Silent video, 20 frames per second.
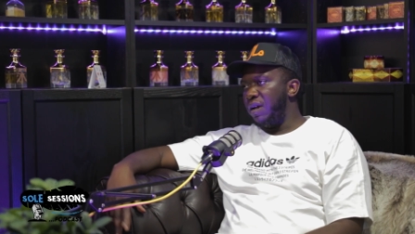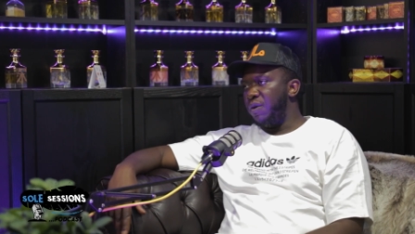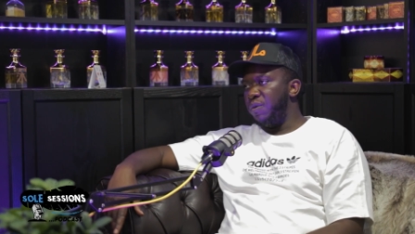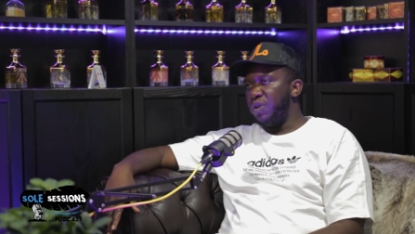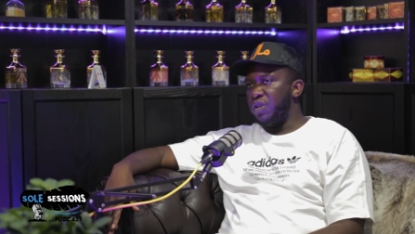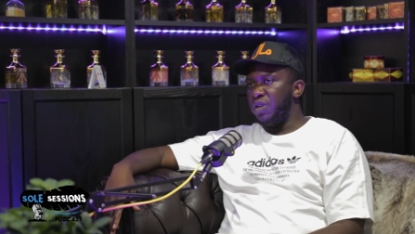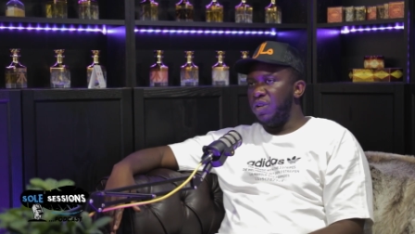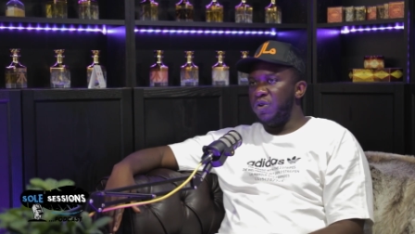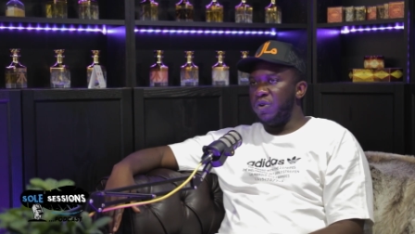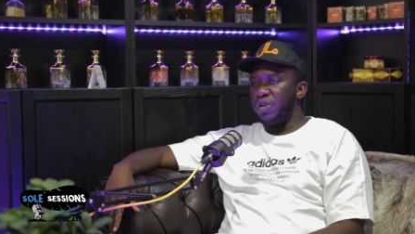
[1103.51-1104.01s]
Are we
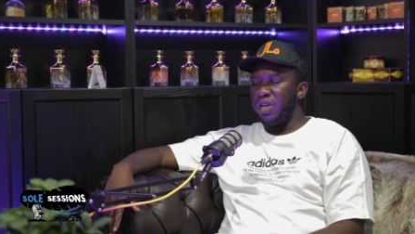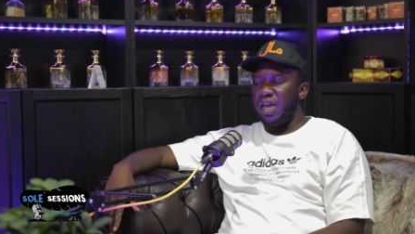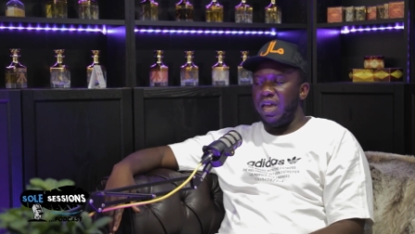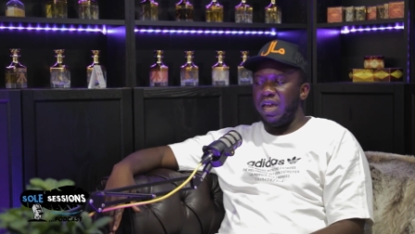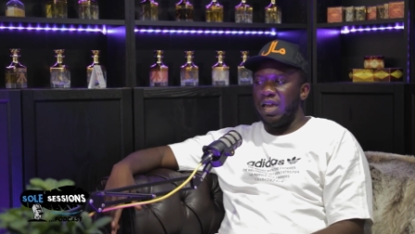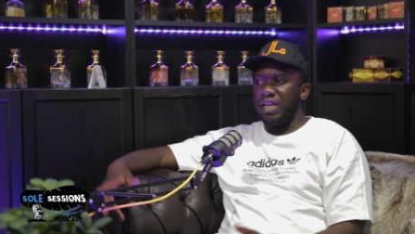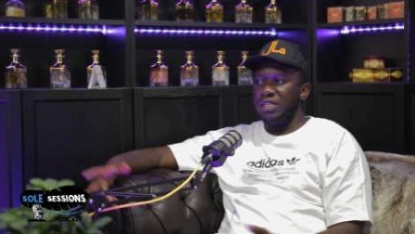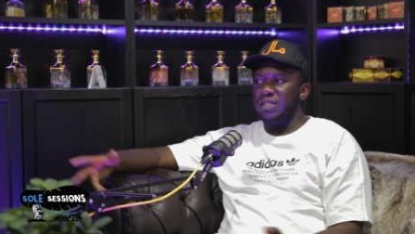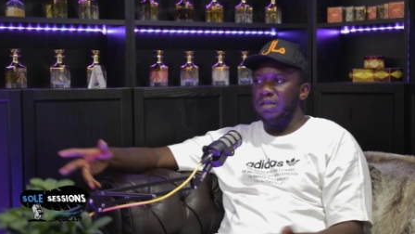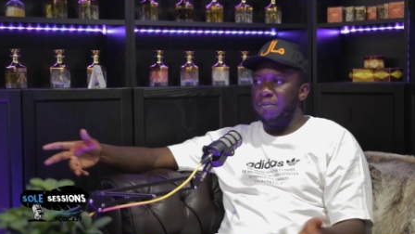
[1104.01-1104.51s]
going to look at
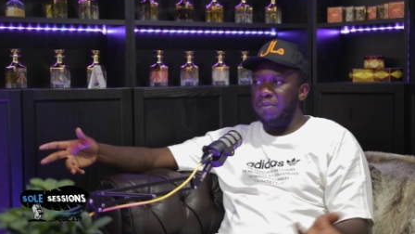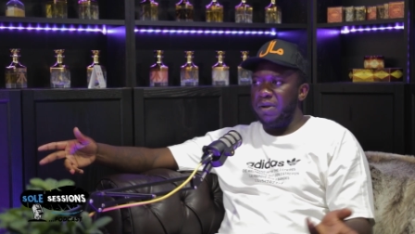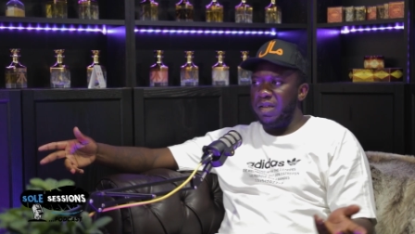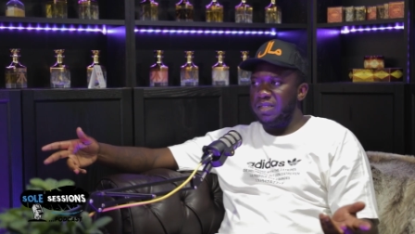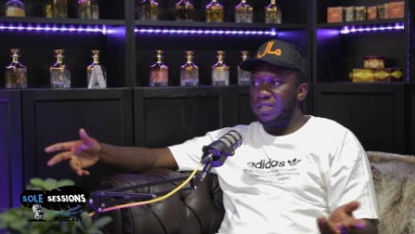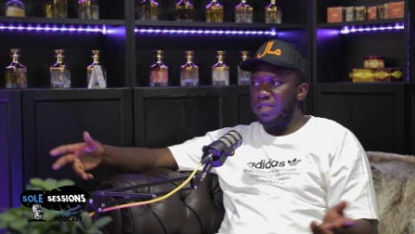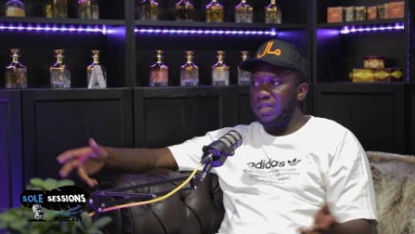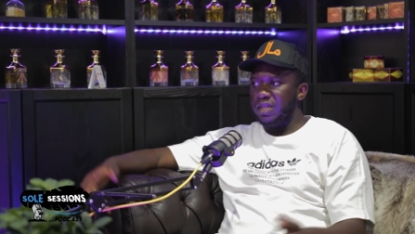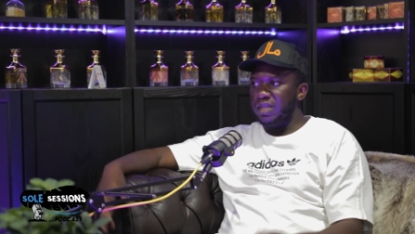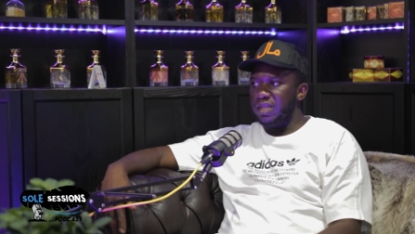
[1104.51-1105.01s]
it as a
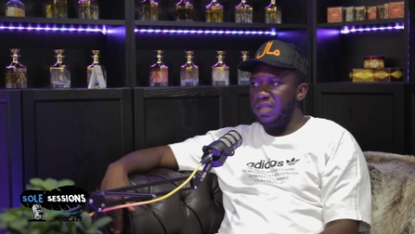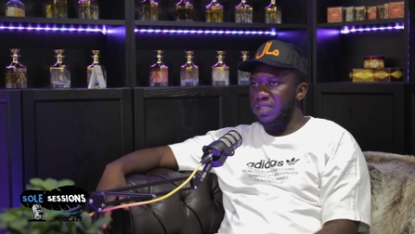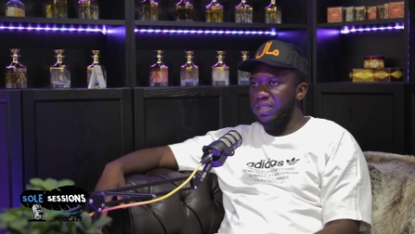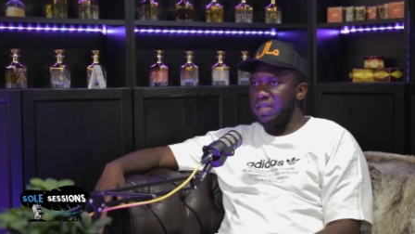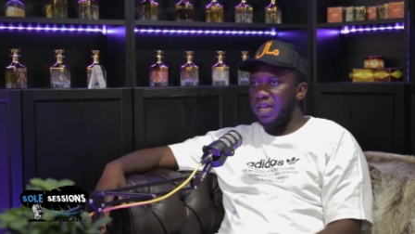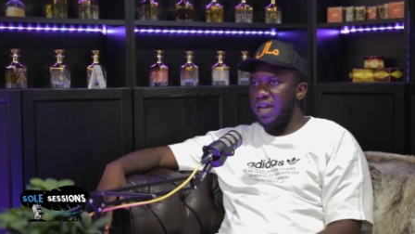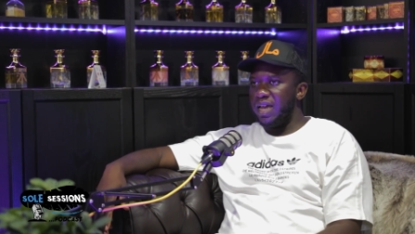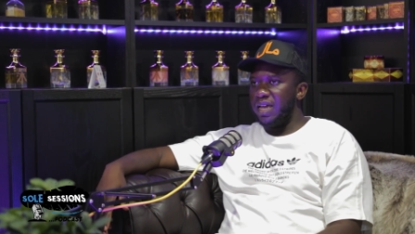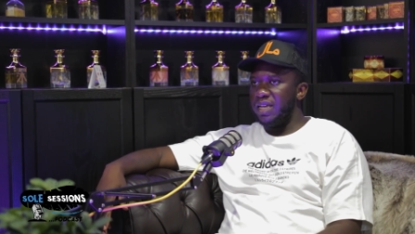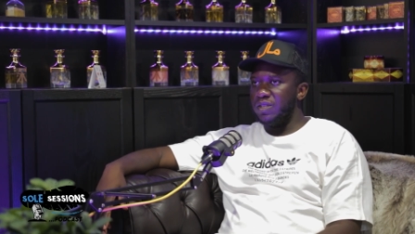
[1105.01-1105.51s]
blessing in
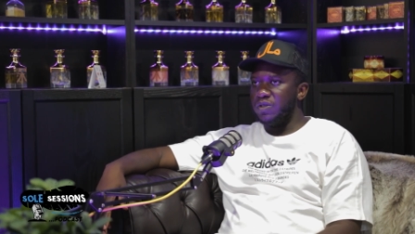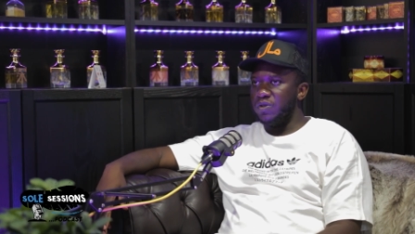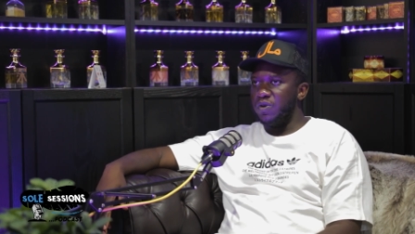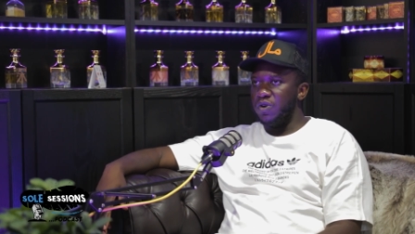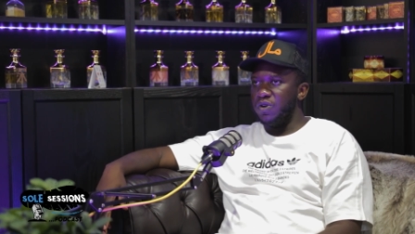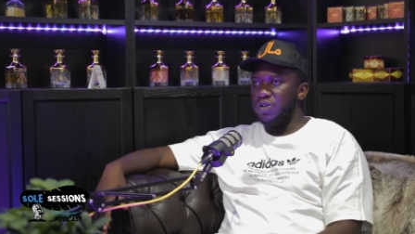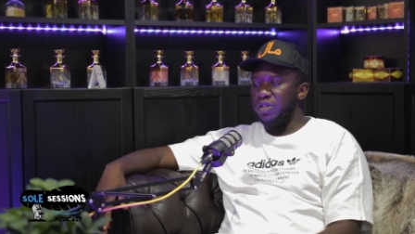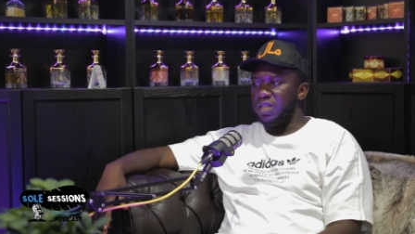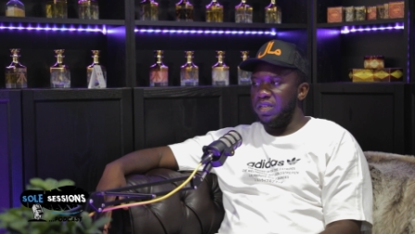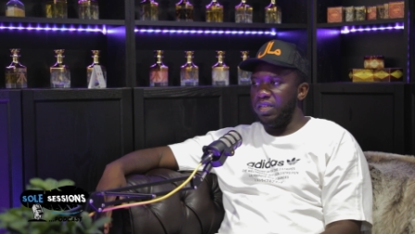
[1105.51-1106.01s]
disguise,
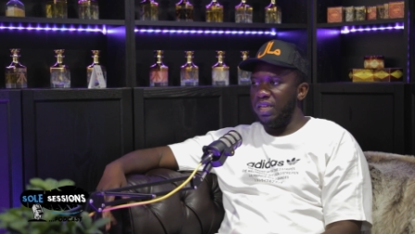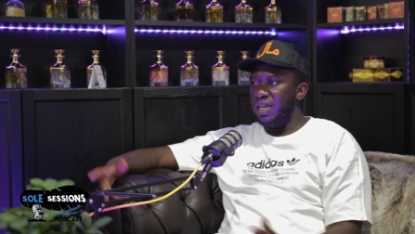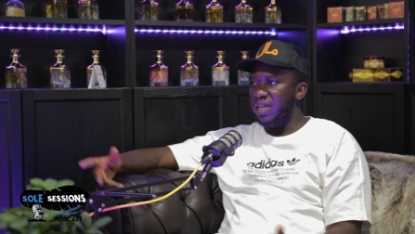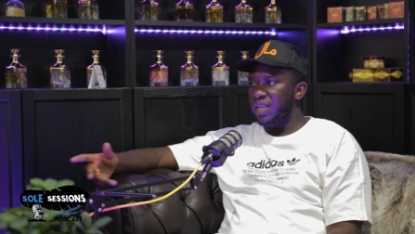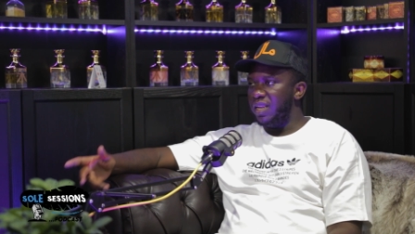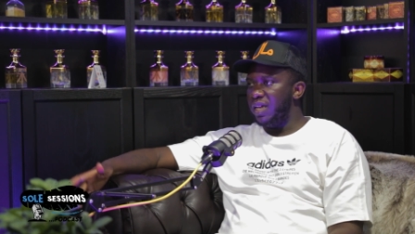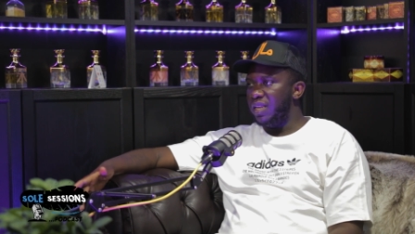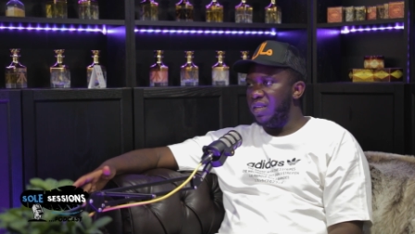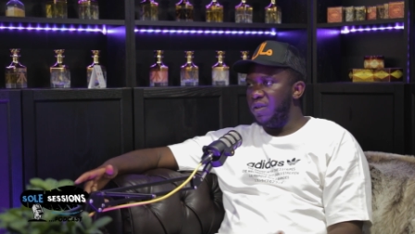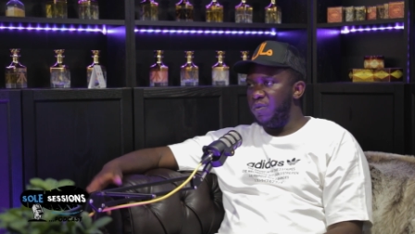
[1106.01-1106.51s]
or the year
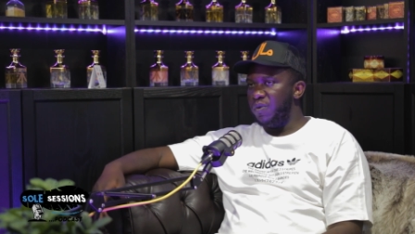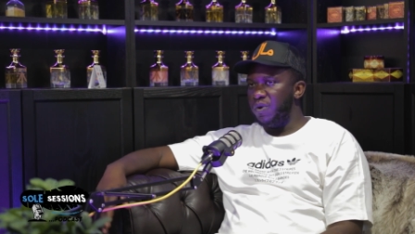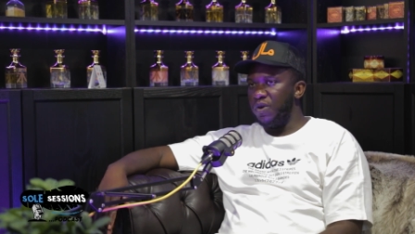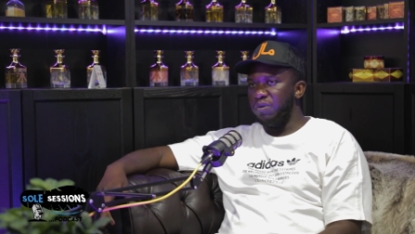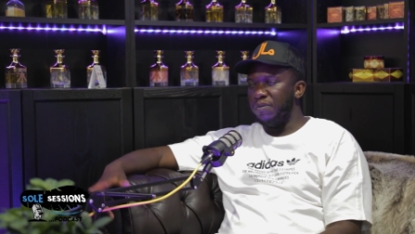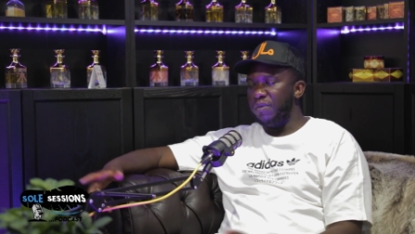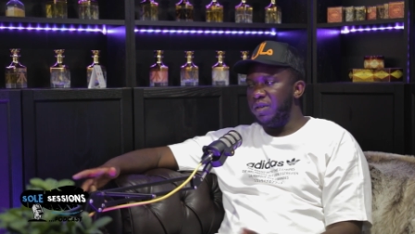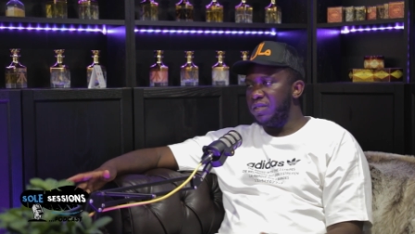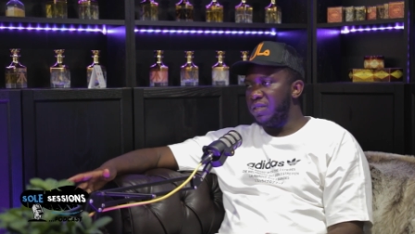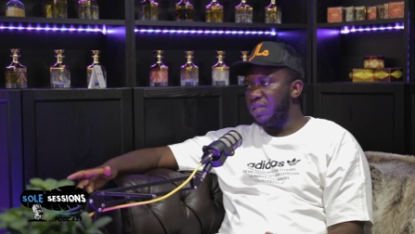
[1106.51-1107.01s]
that the
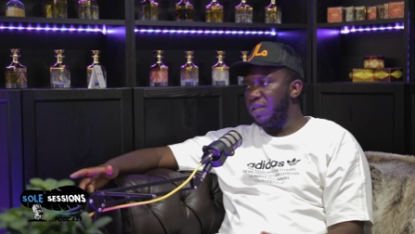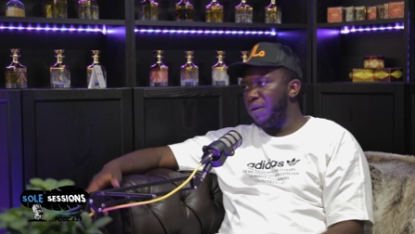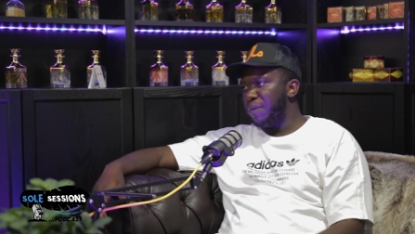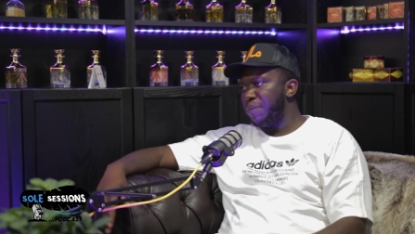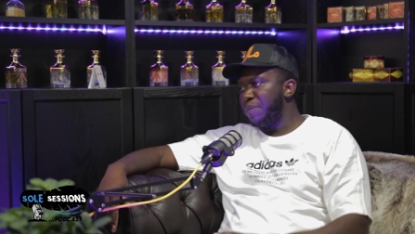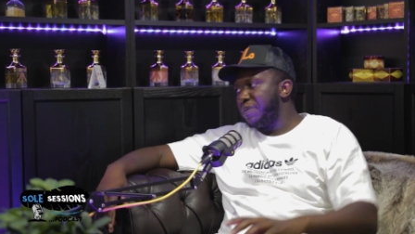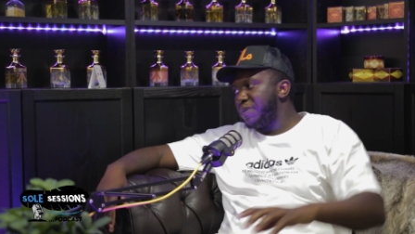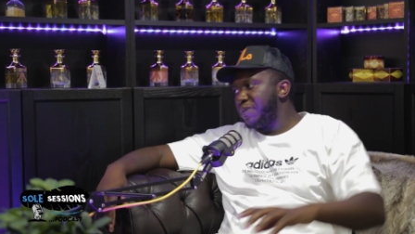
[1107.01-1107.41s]
world messed up?